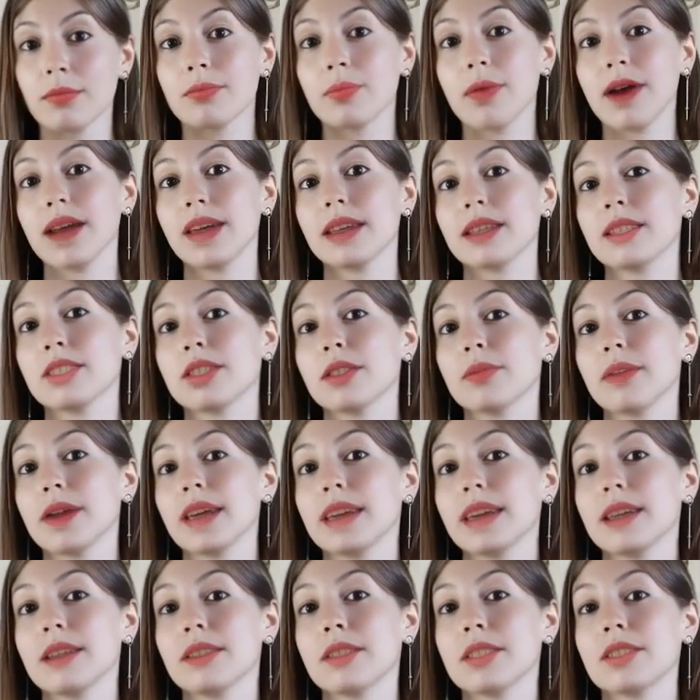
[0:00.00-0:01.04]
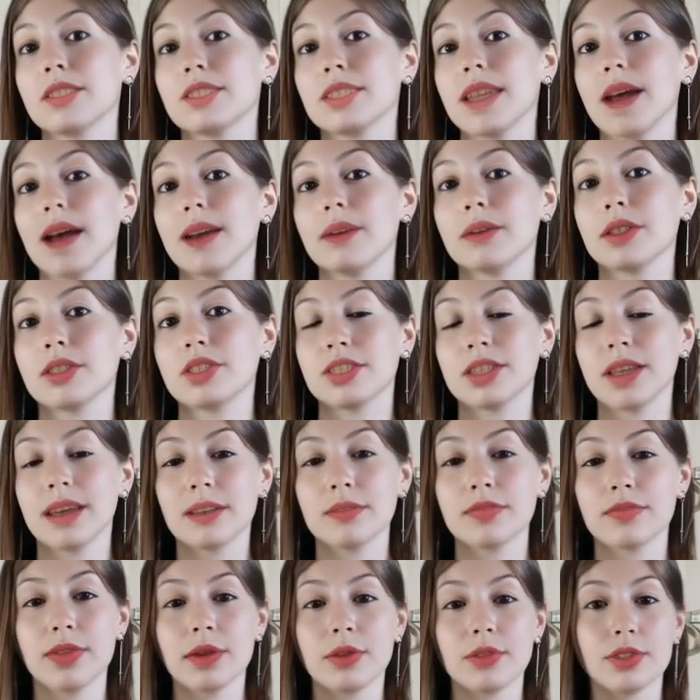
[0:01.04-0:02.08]
Ready to make it the stylish
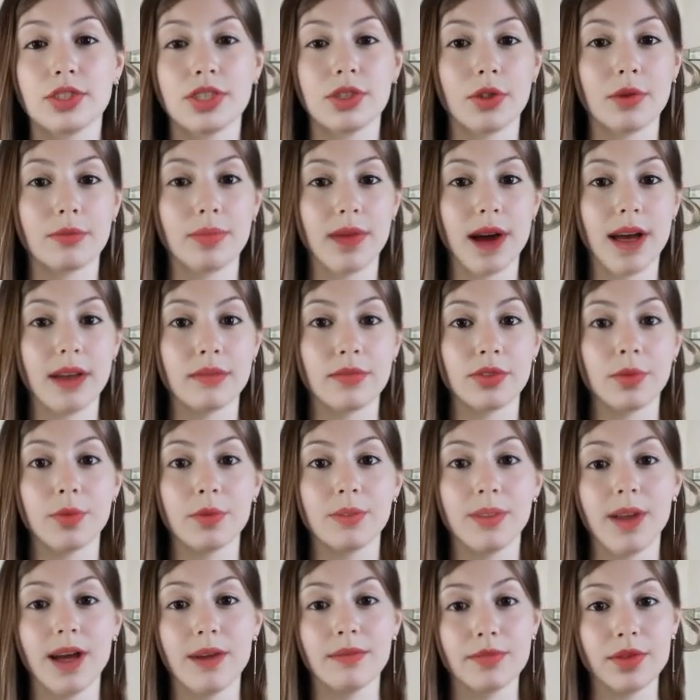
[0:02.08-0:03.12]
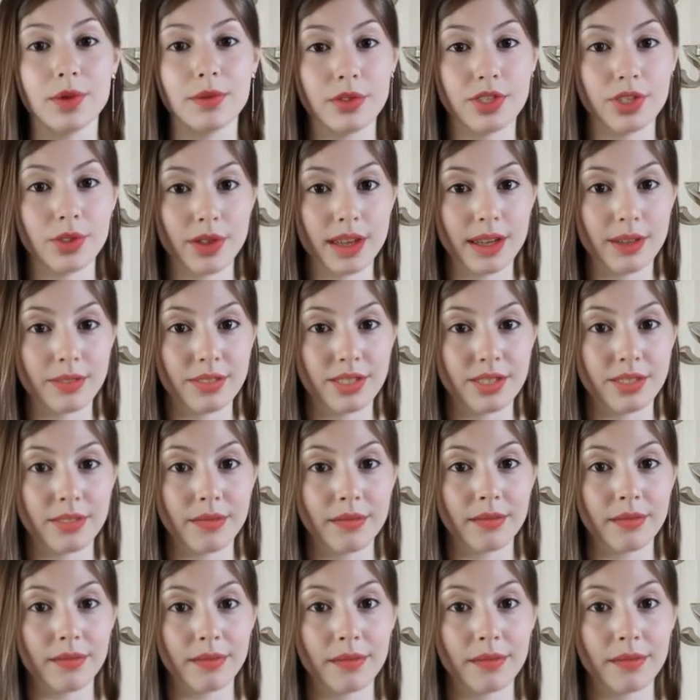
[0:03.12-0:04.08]
and functional bathroom of your dreams?